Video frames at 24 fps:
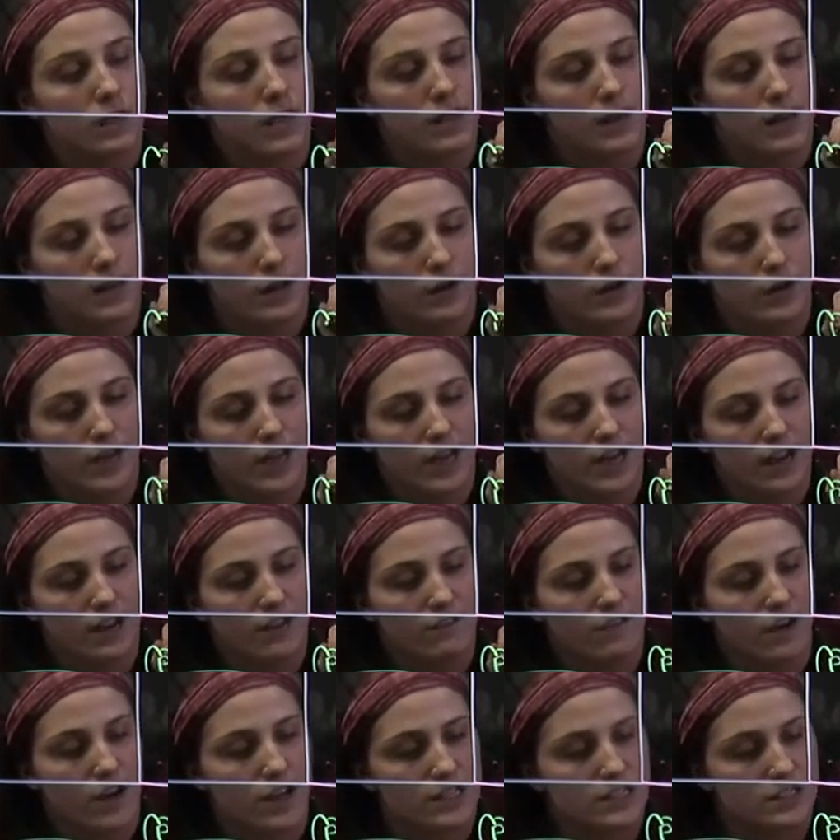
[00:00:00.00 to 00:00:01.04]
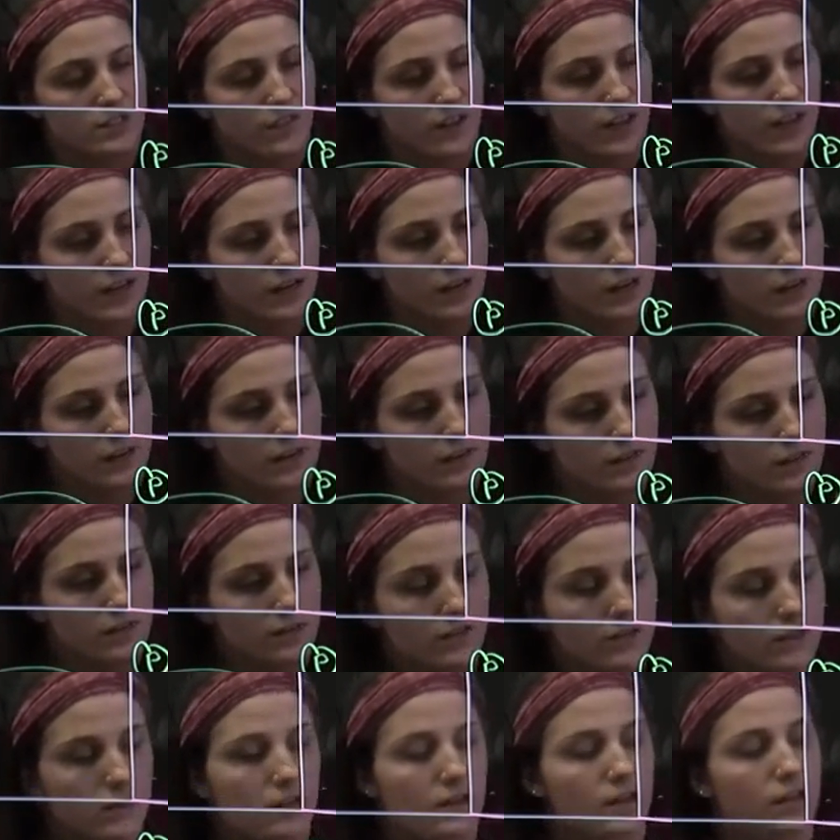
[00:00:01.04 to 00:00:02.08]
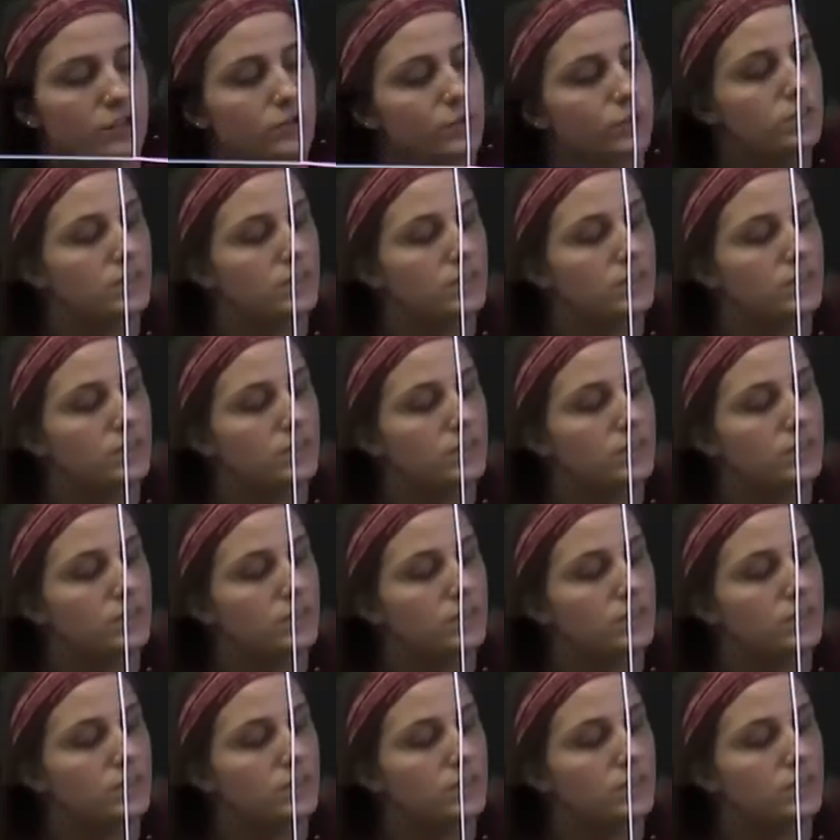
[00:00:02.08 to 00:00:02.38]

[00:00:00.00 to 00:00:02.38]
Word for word: an inorganic phosphate is